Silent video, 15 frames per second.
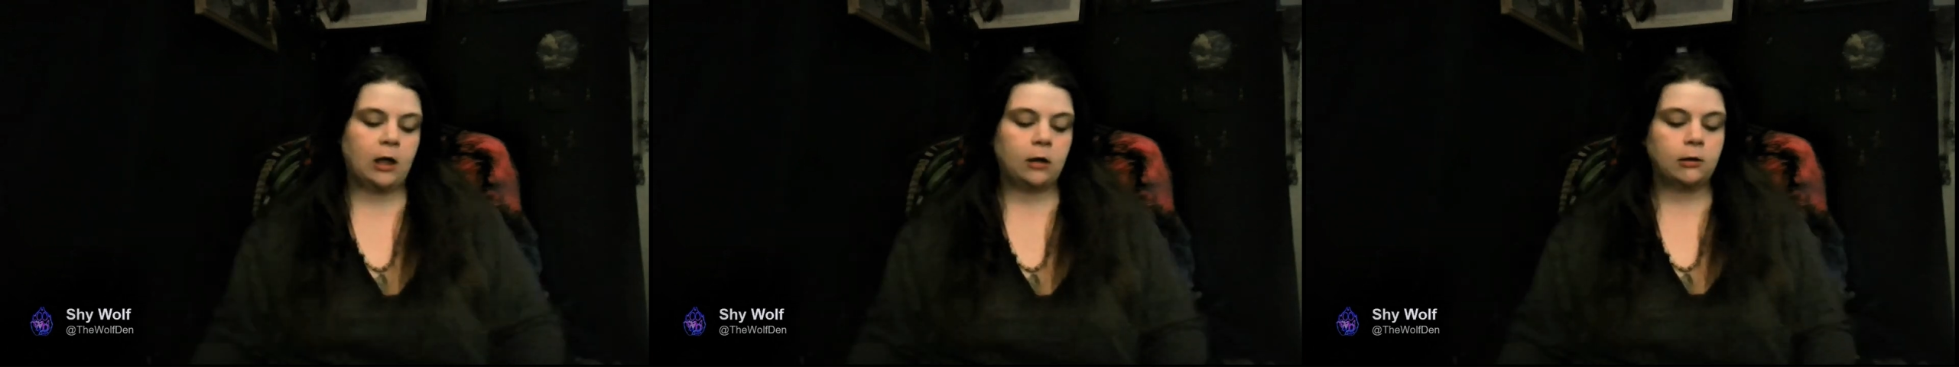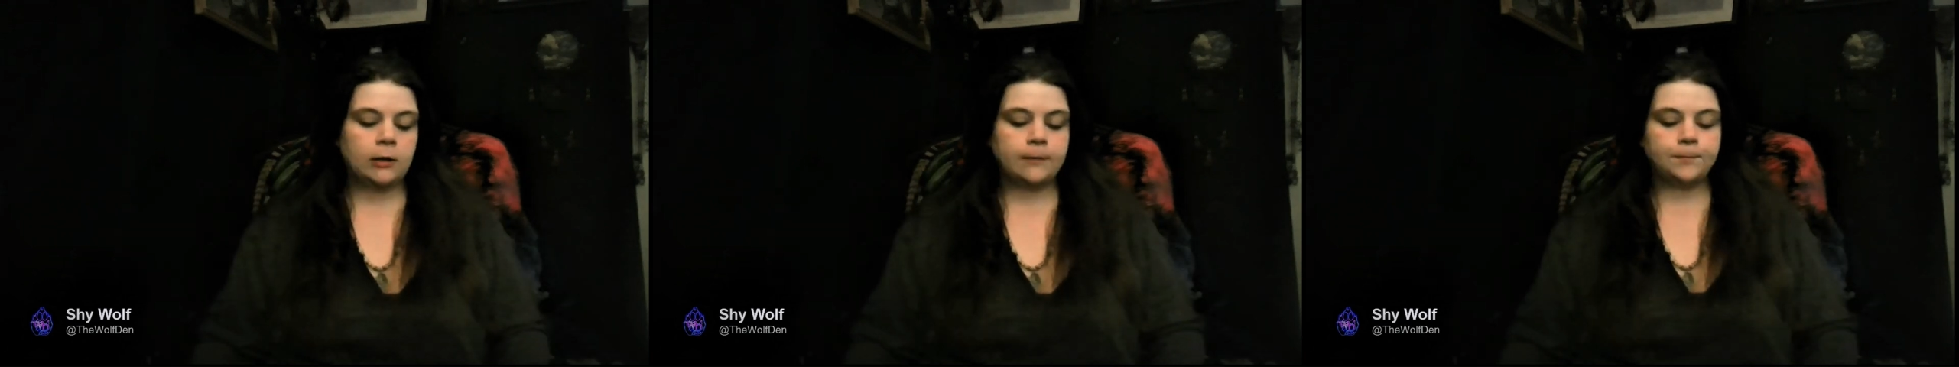
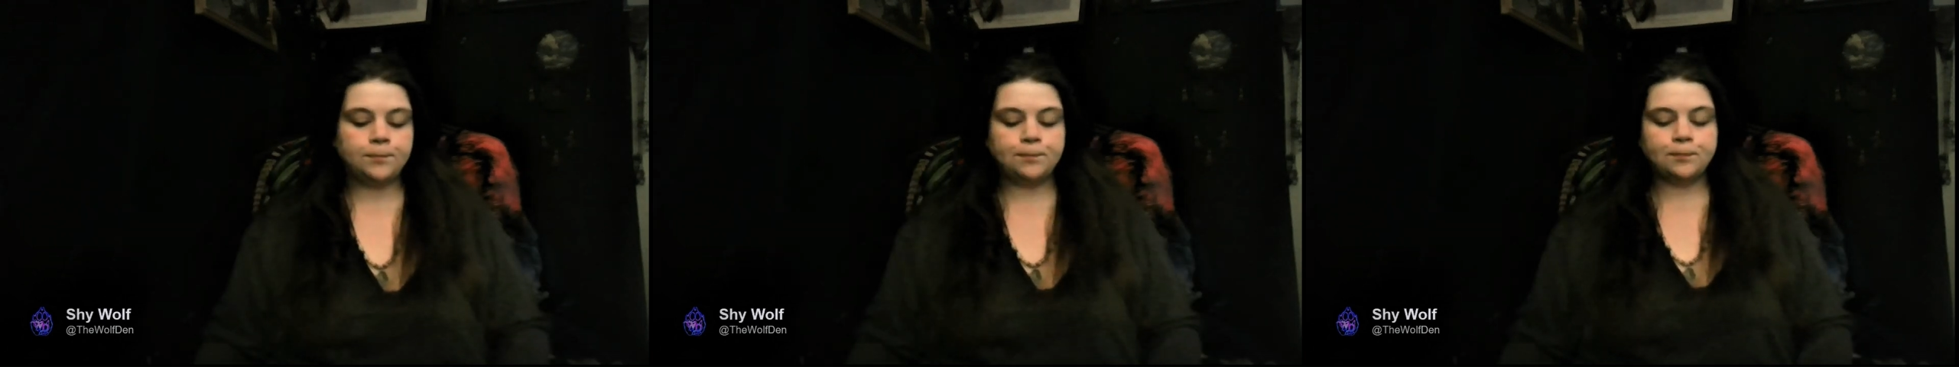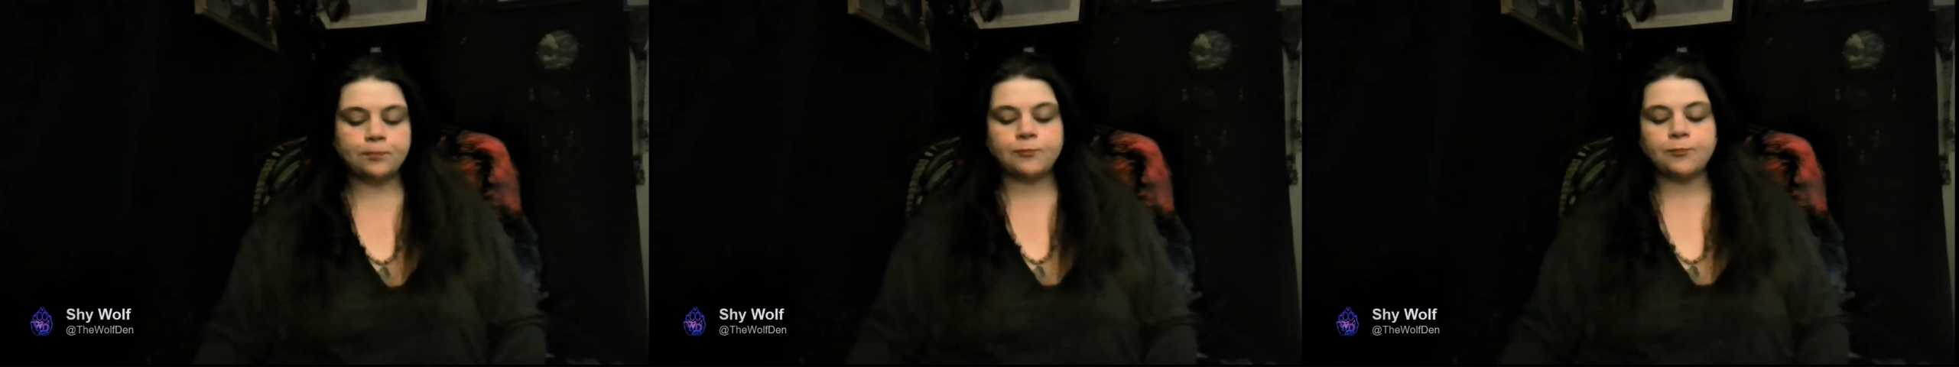way.
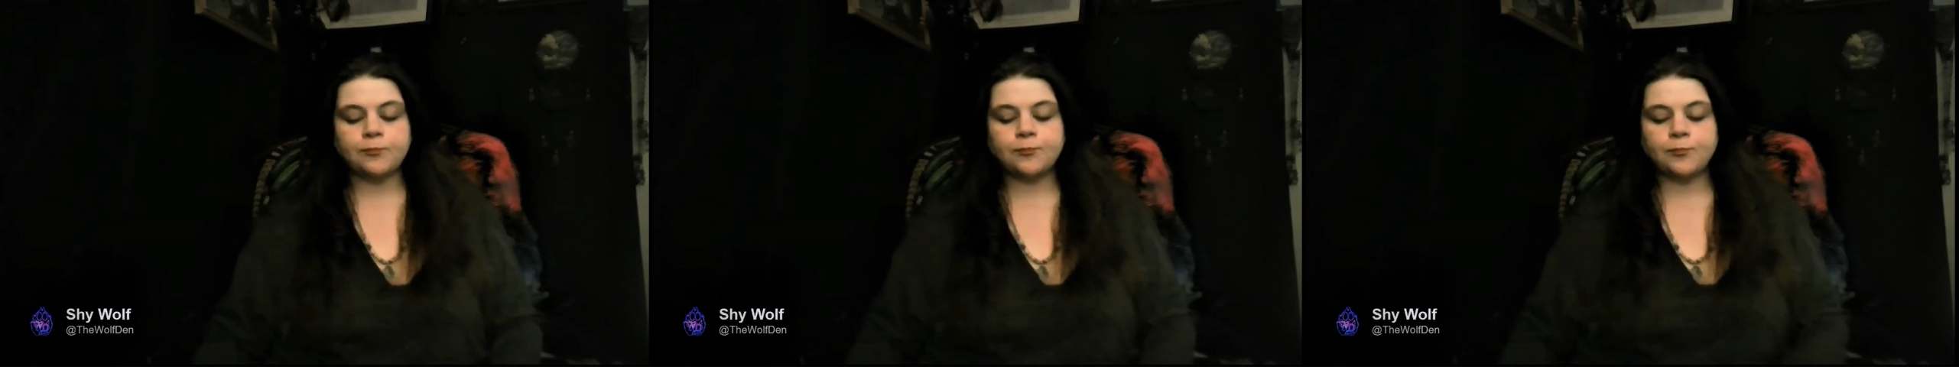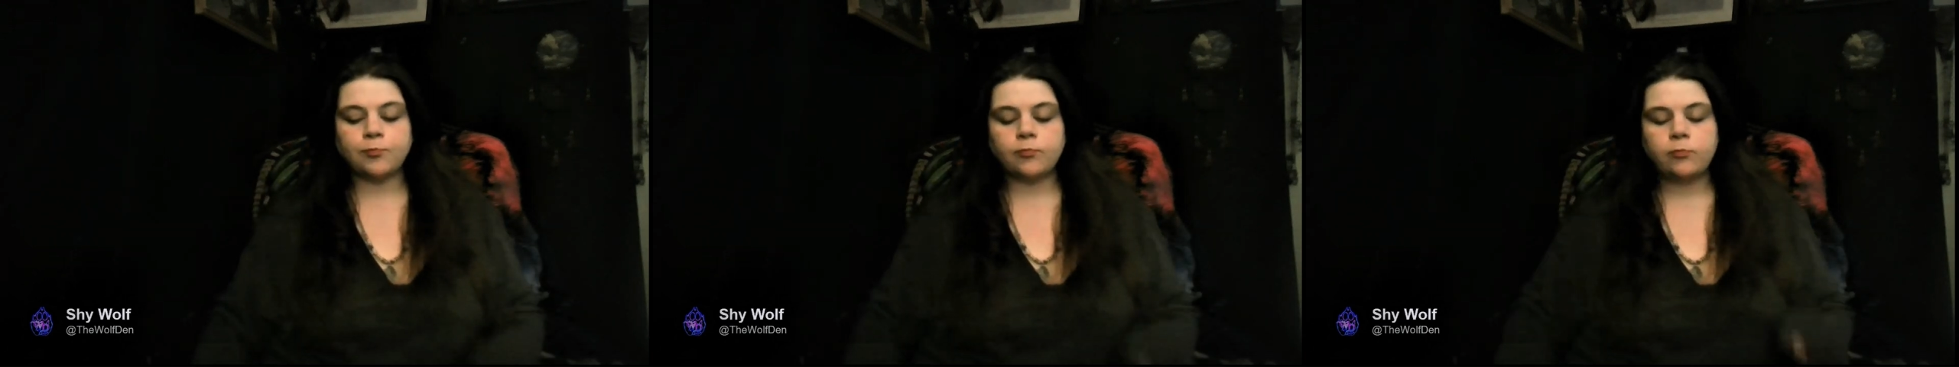
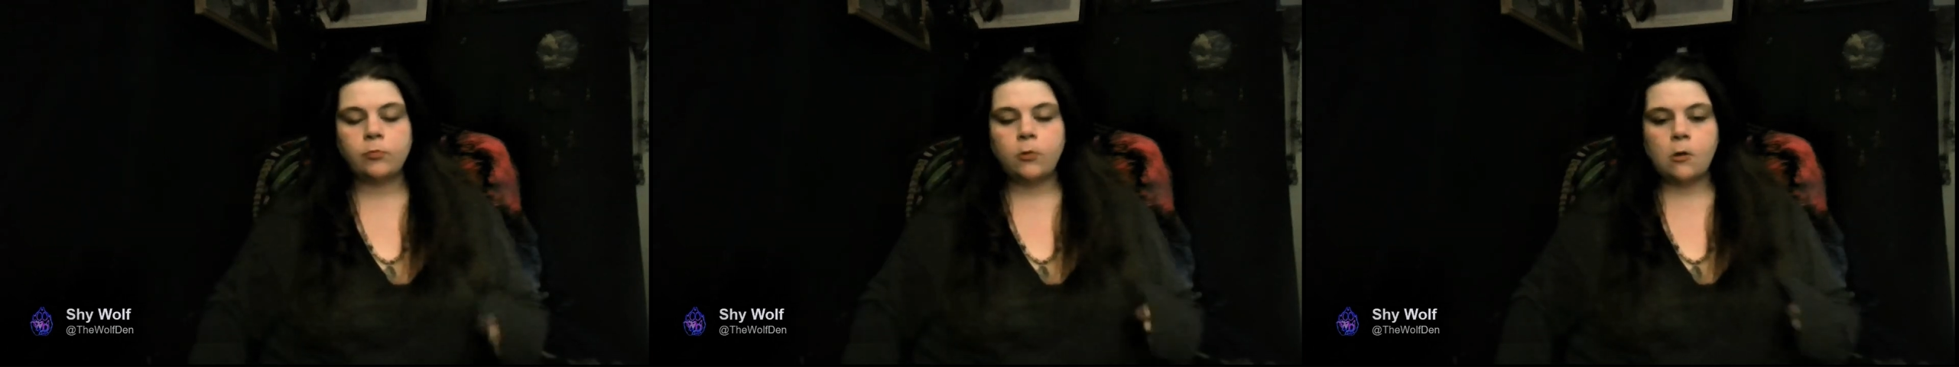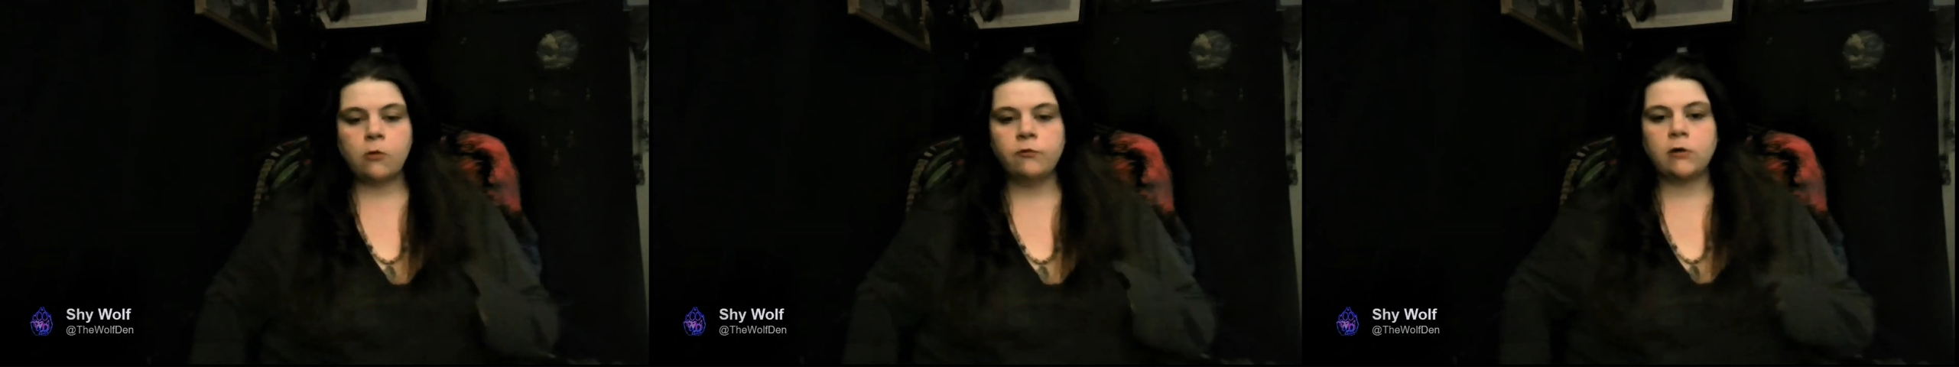
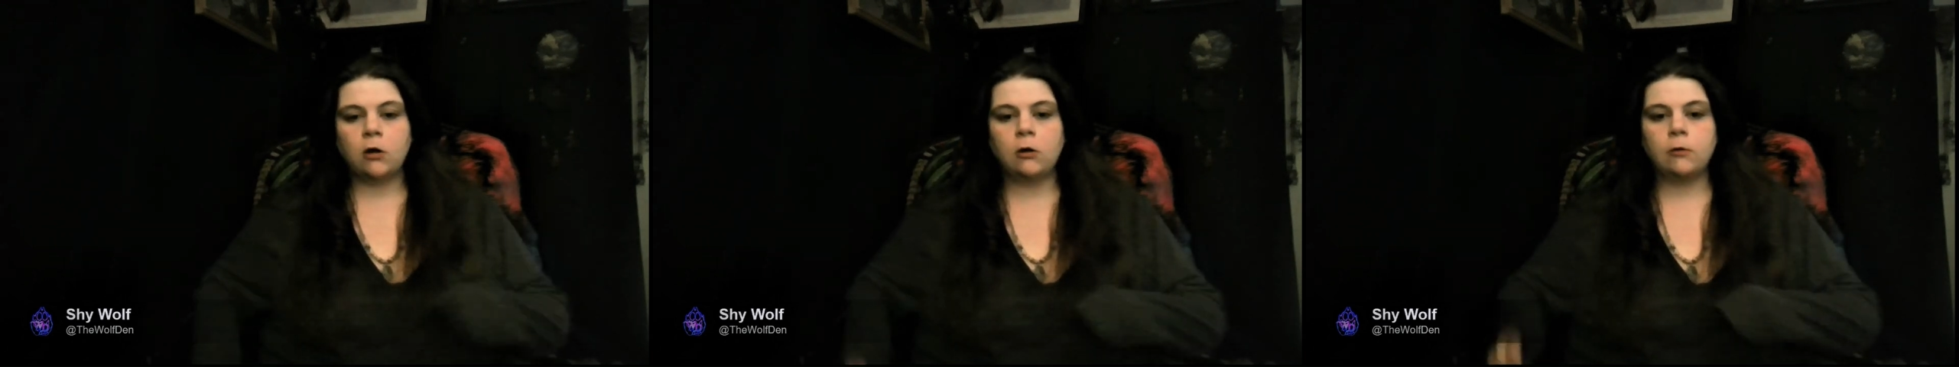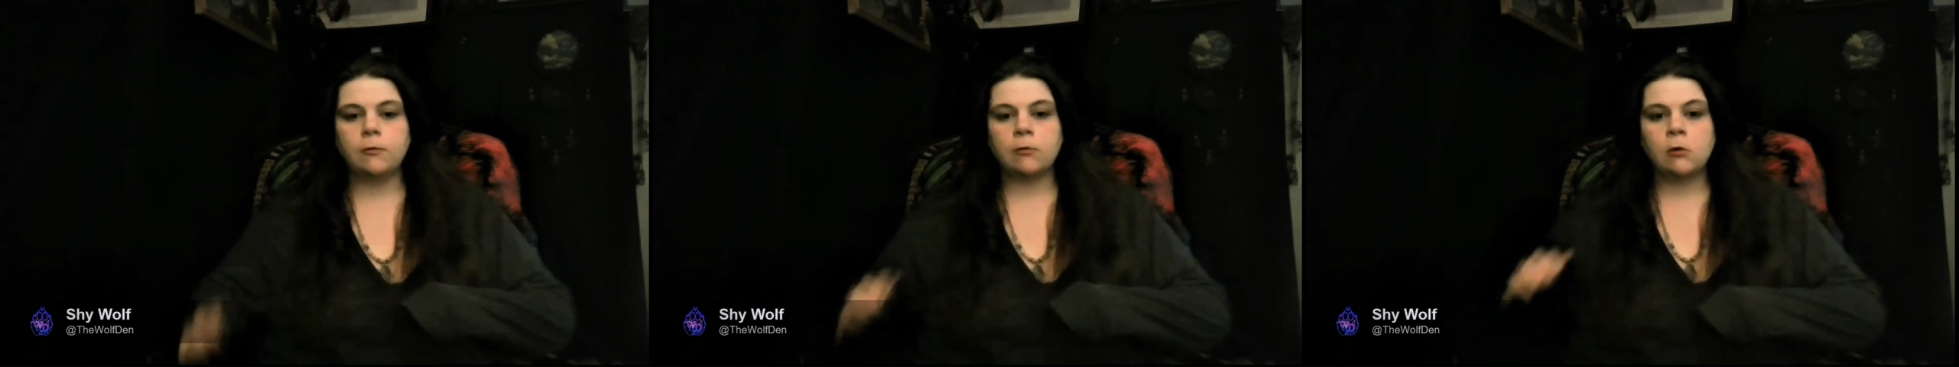
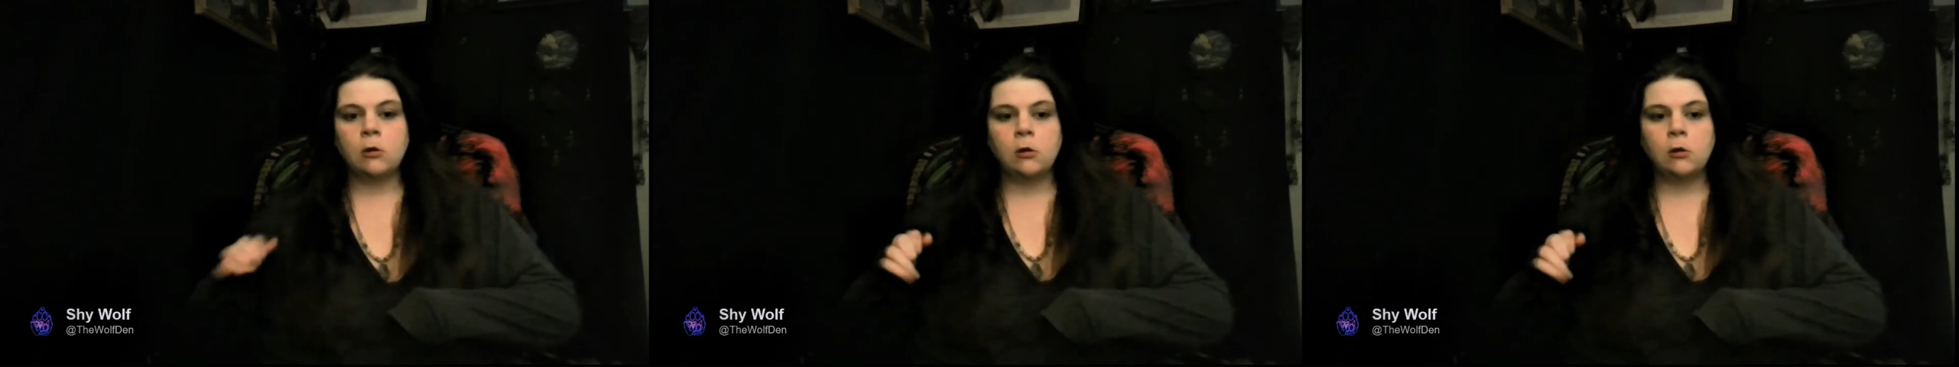So,